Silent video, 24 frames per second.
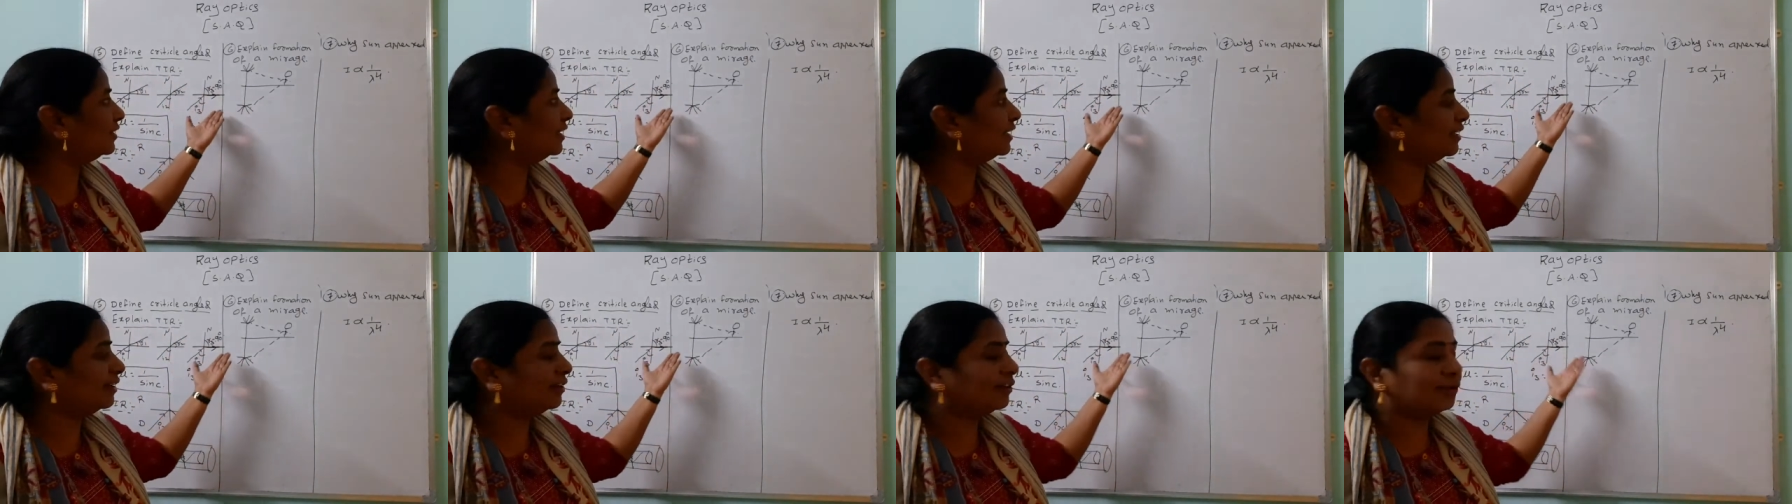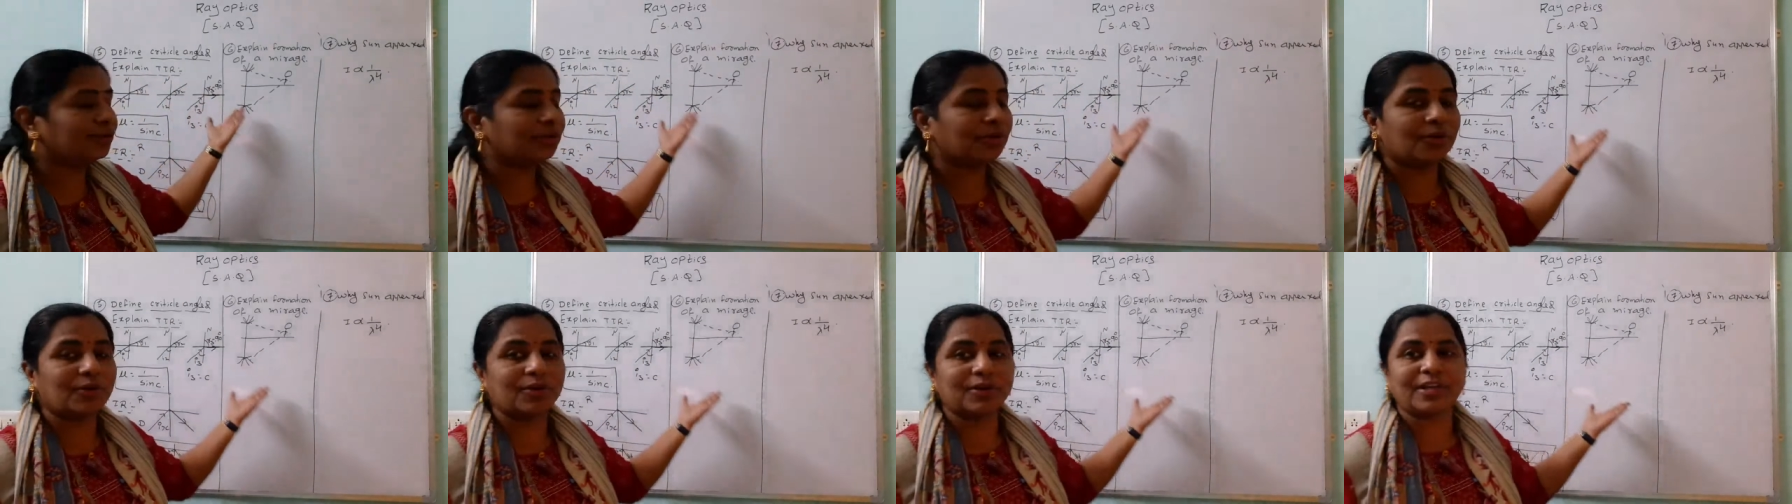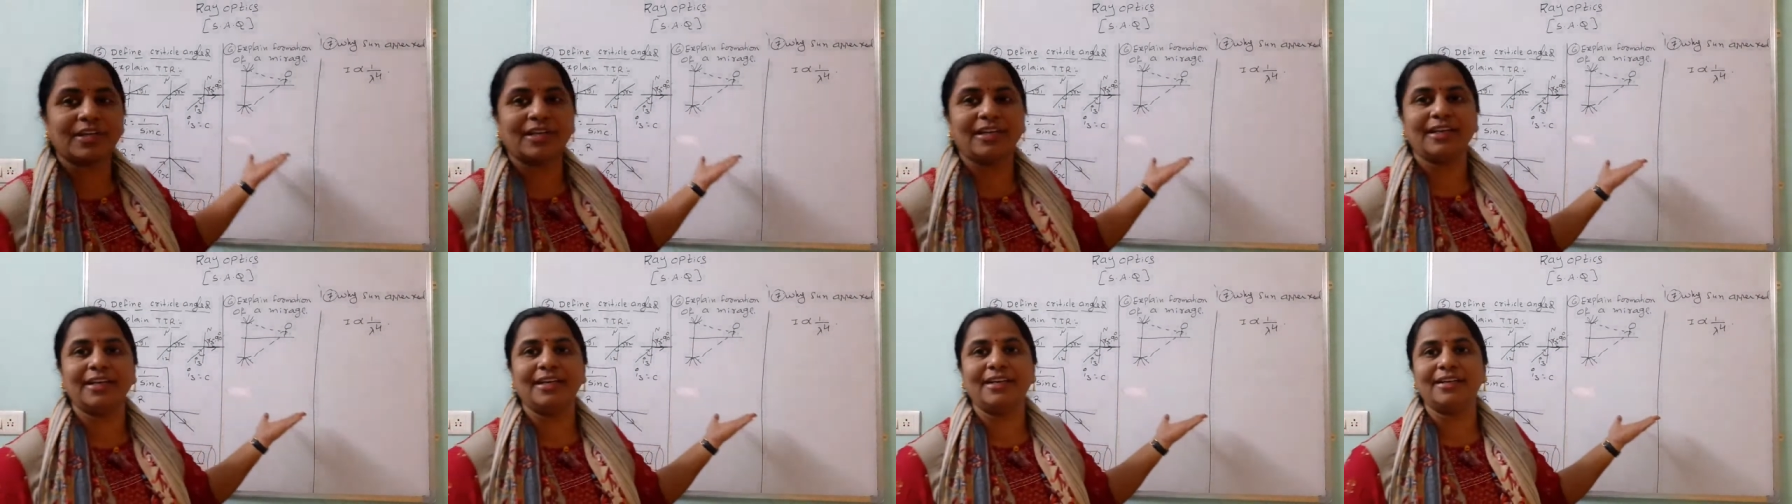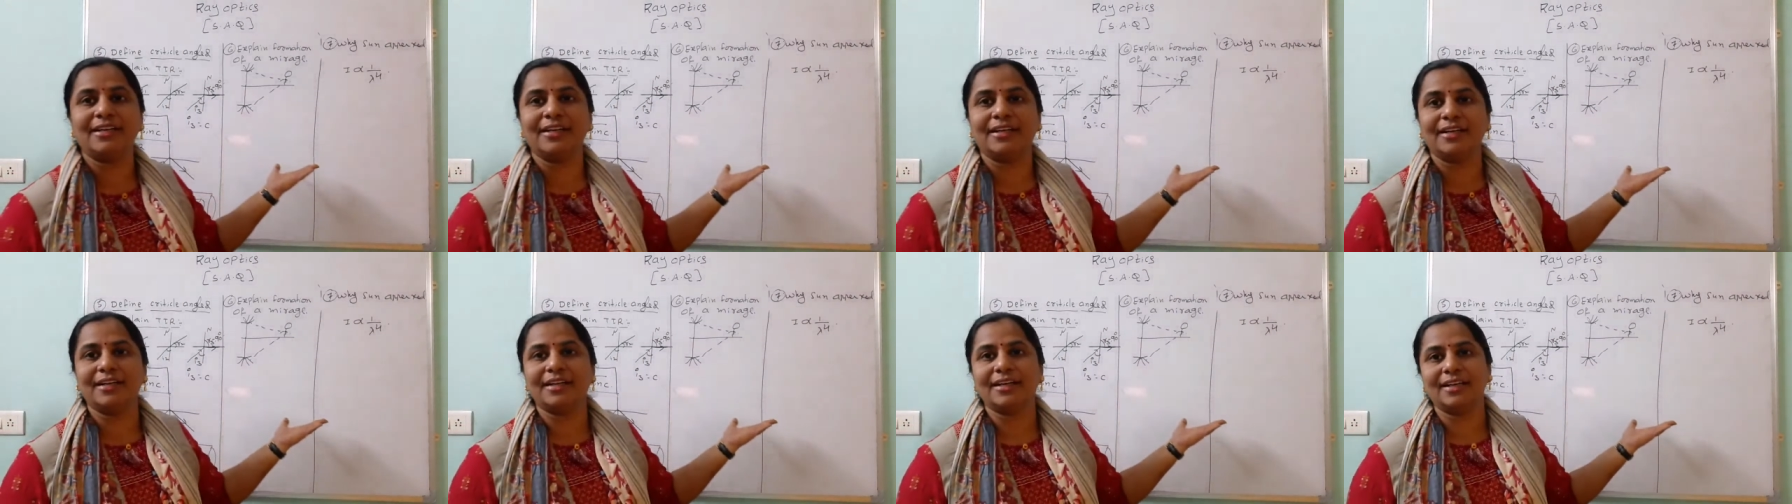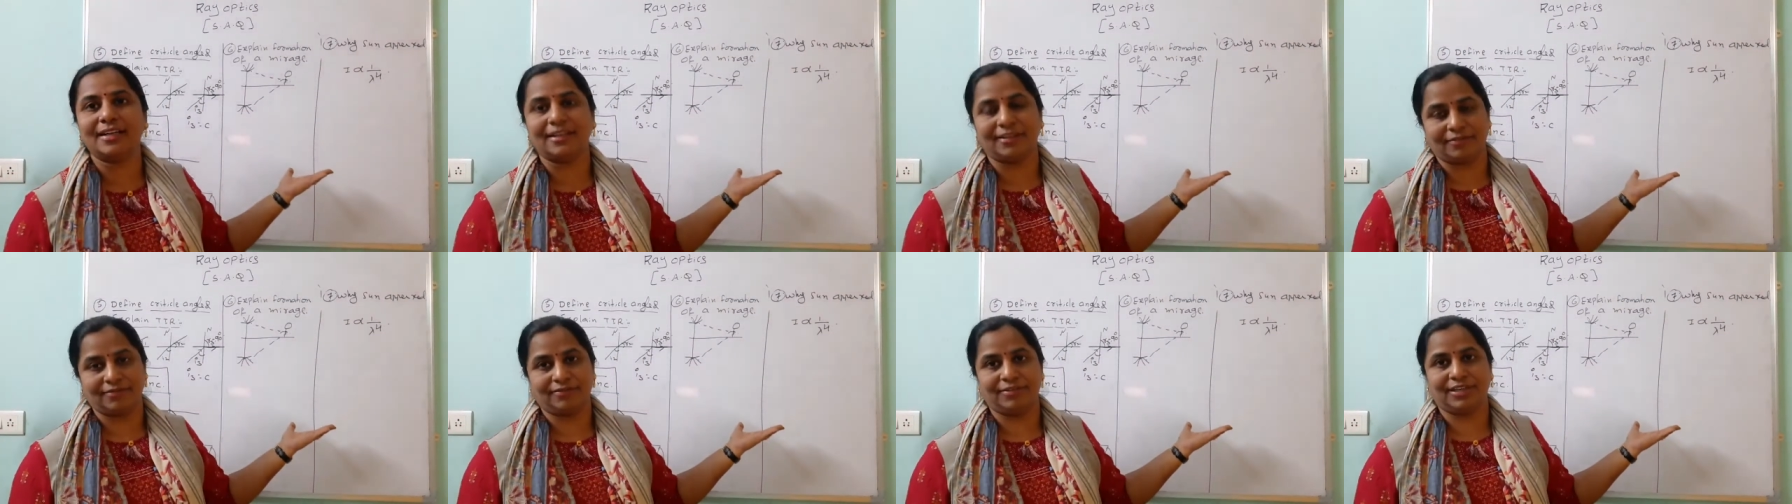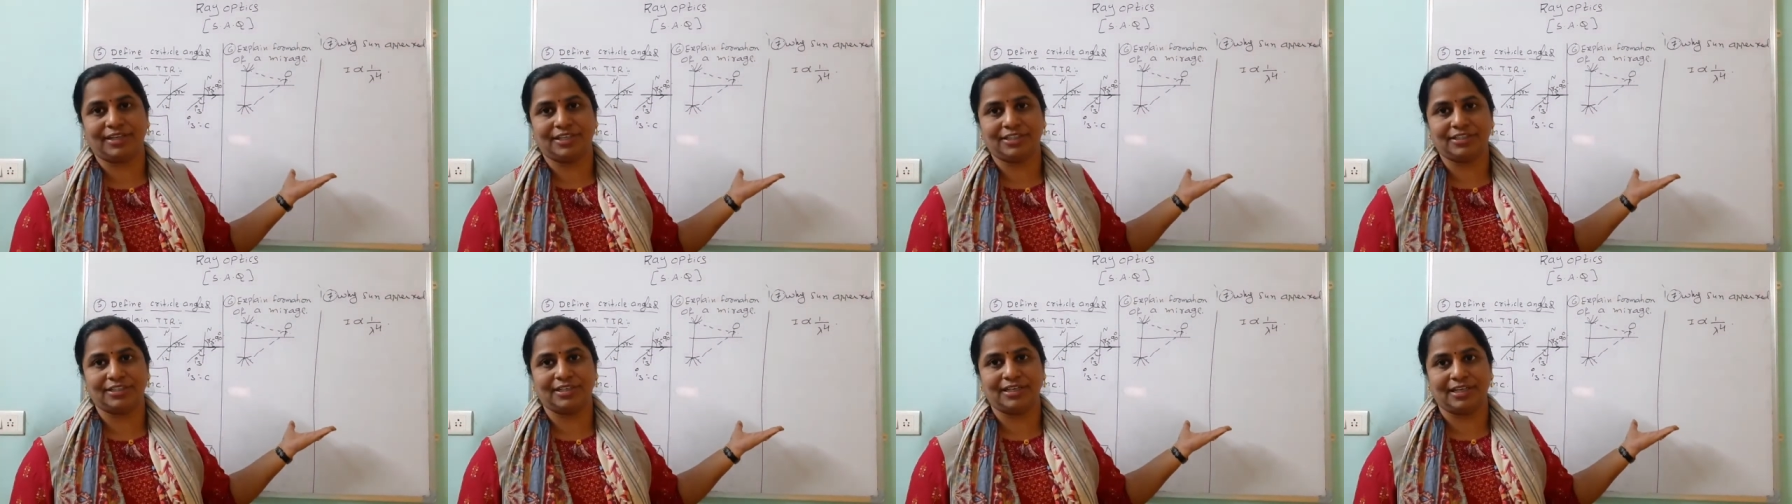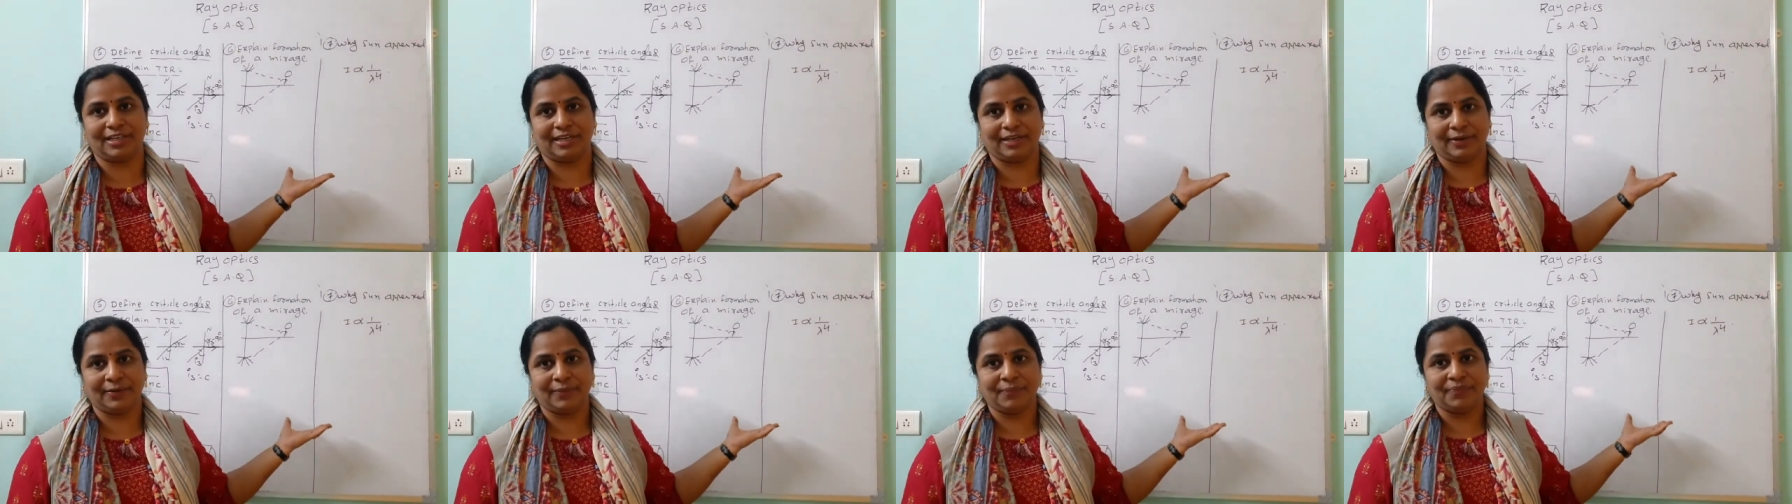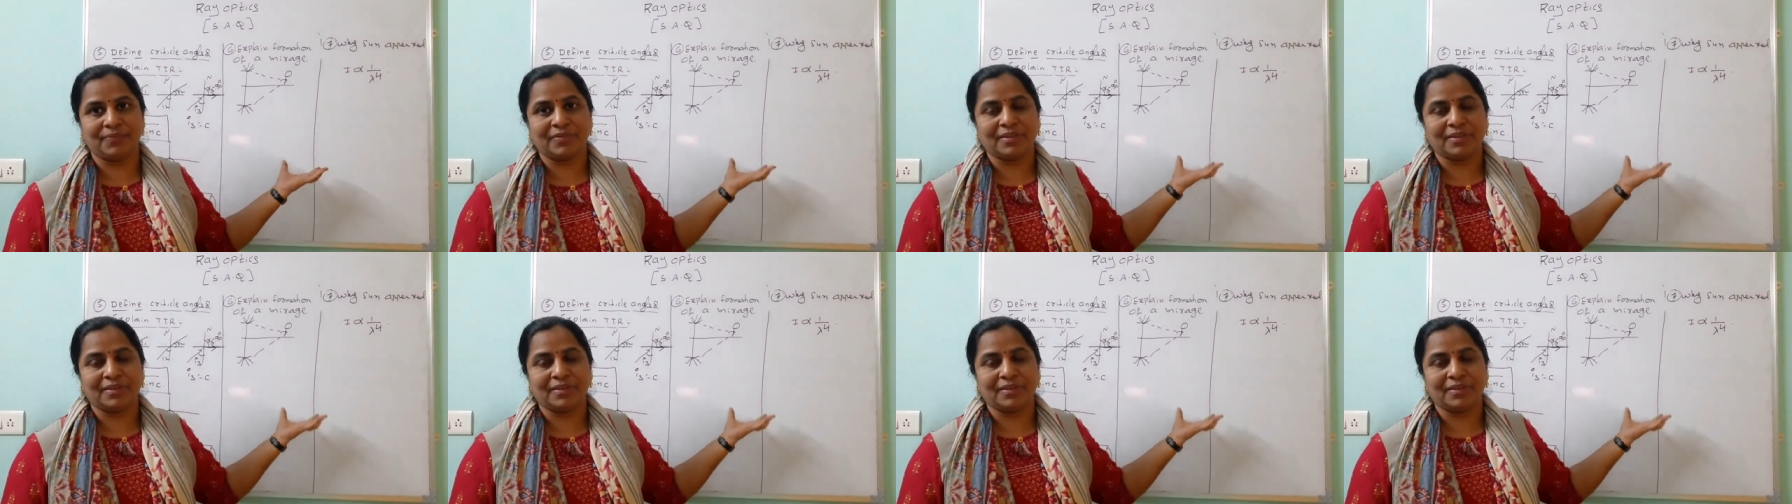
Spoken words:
that total internal reflection.